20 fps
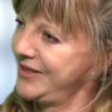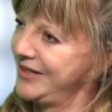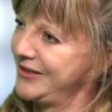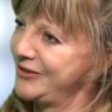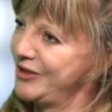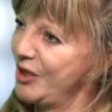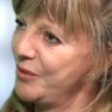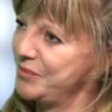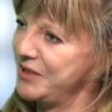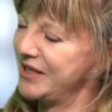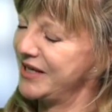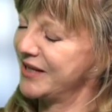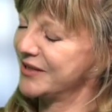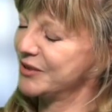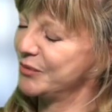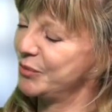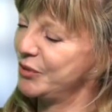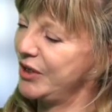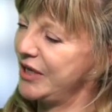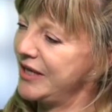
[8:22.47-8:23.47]
Well, nobody likes
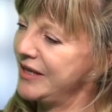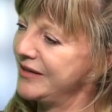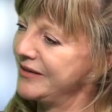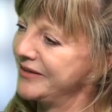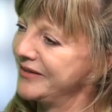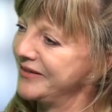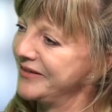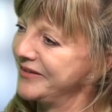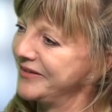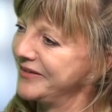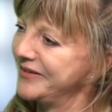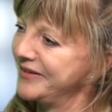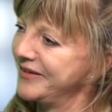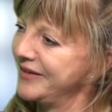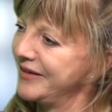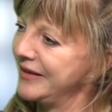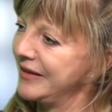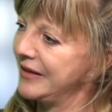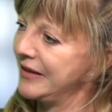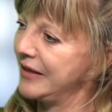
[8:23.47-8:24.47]
a bully.
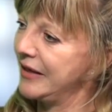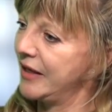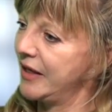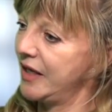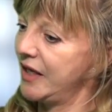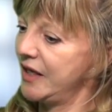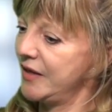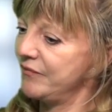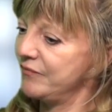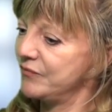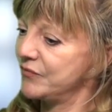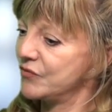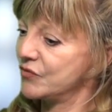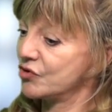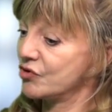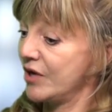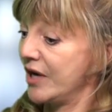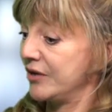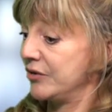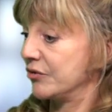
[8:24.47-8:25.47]

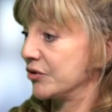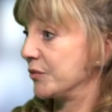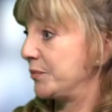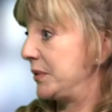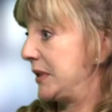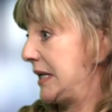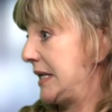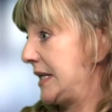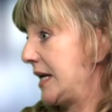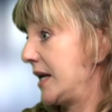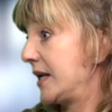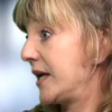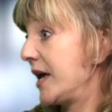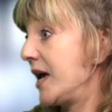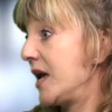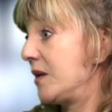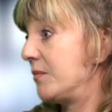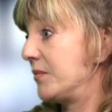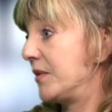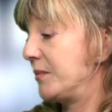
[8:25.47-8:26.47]
Try not to play that
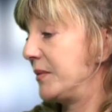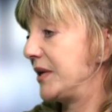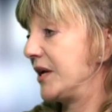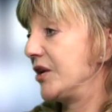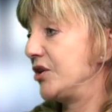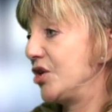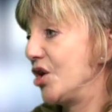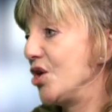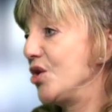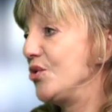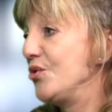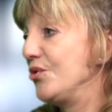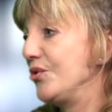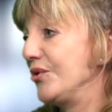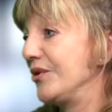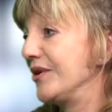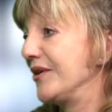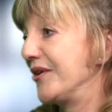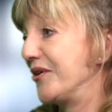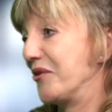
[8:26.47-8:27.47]
game. I mean, I
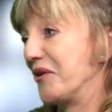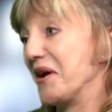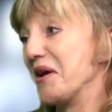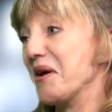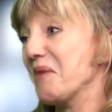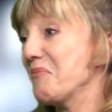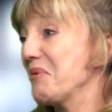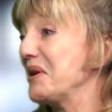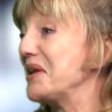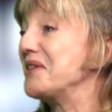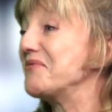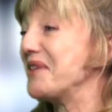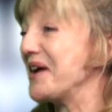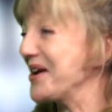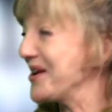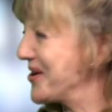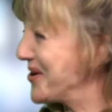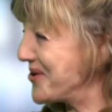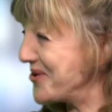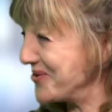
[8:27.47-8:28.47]
believe I
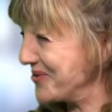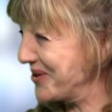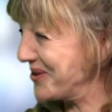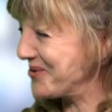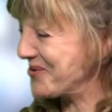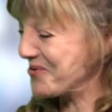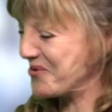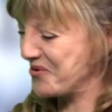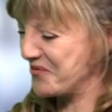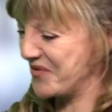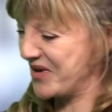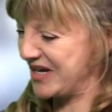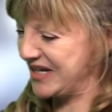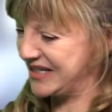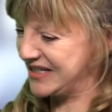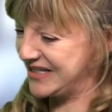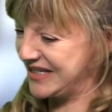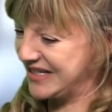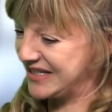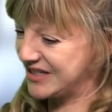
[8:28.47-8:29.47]
know that your
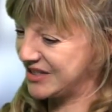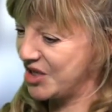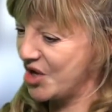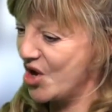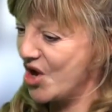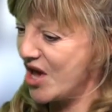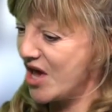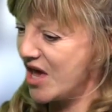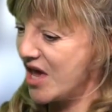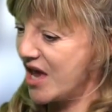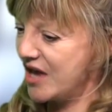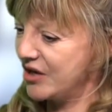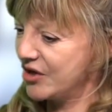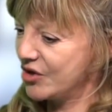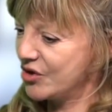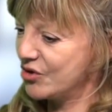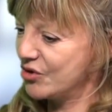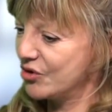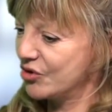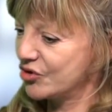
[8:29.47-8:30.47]
advice is, in a
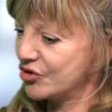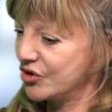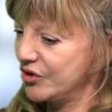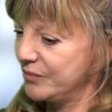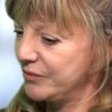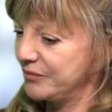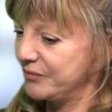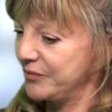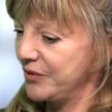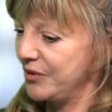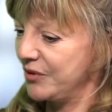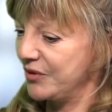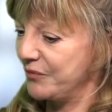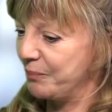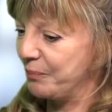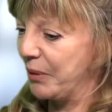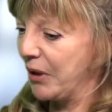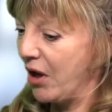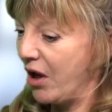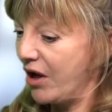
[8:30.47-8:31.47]
courtroom,
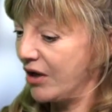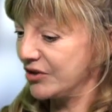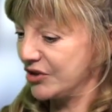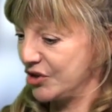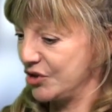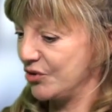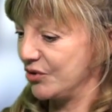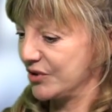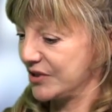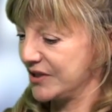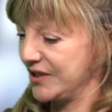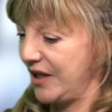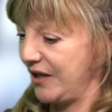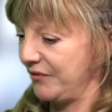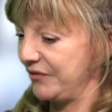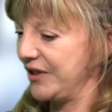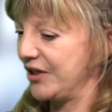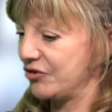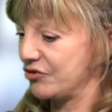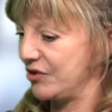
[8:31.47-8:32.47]
plant
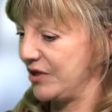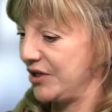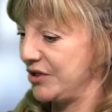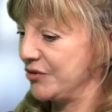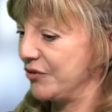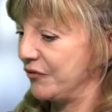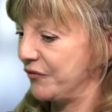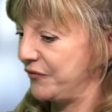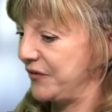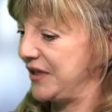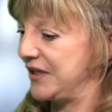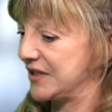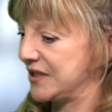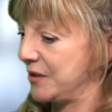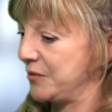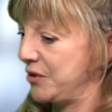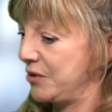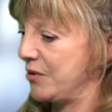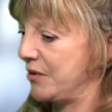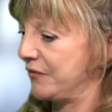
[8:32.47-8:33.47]
yourself, literally, your feet,
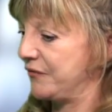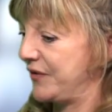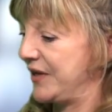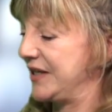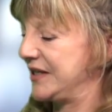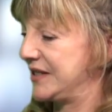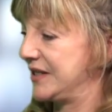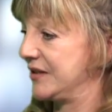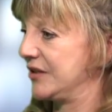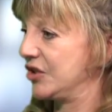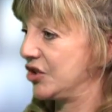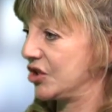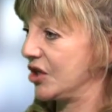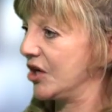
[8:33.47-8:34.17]
so you are facing the